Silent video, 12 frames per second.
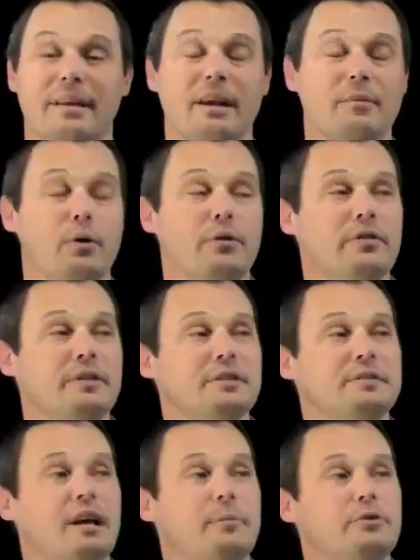In both of these
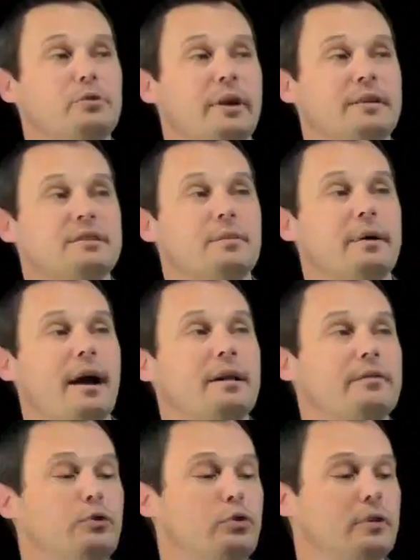examples, we had some kind
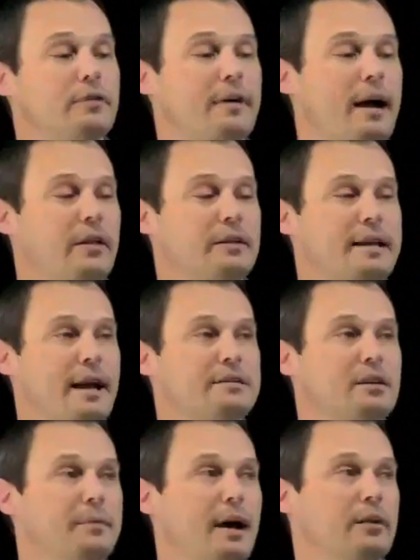of nucleophile attack
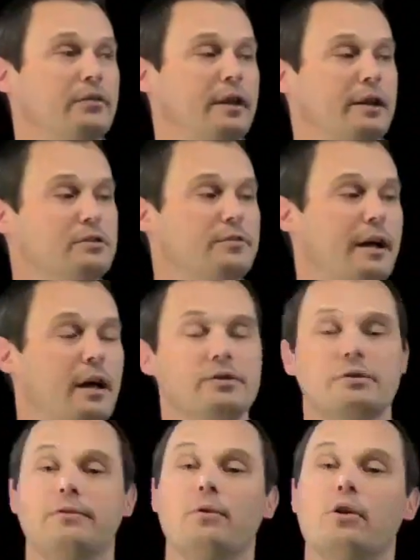some kind of electrophile
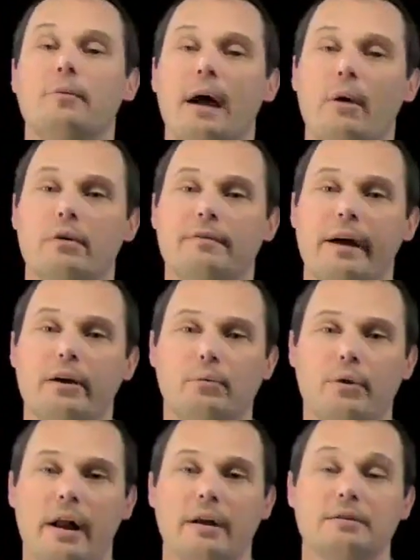to form our final
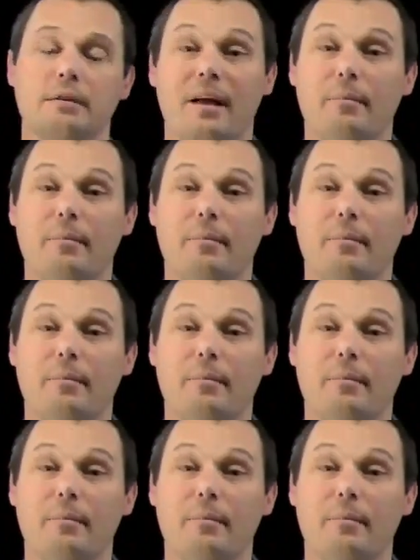product.